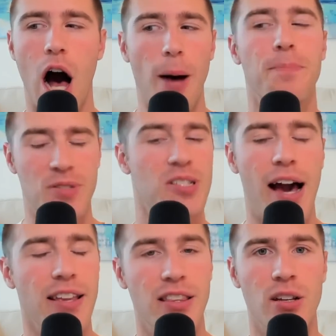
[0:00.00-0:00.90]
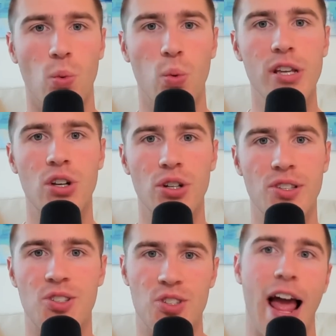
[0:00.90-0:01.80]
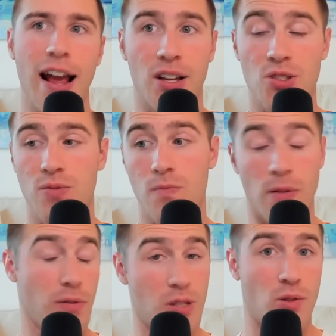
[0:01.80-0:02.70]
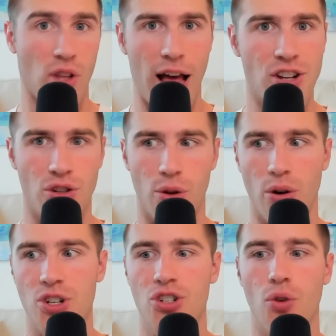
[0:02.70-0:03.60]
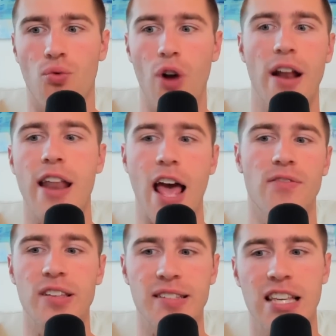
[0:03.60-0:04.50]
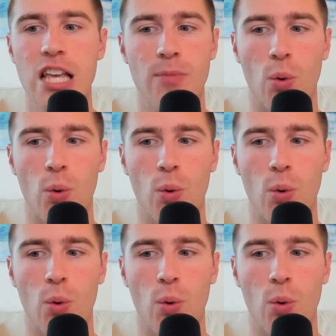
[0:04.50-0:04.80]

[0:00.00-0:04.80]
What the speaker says: upside that we could stack, because especially last year, they were such a run-heavy team.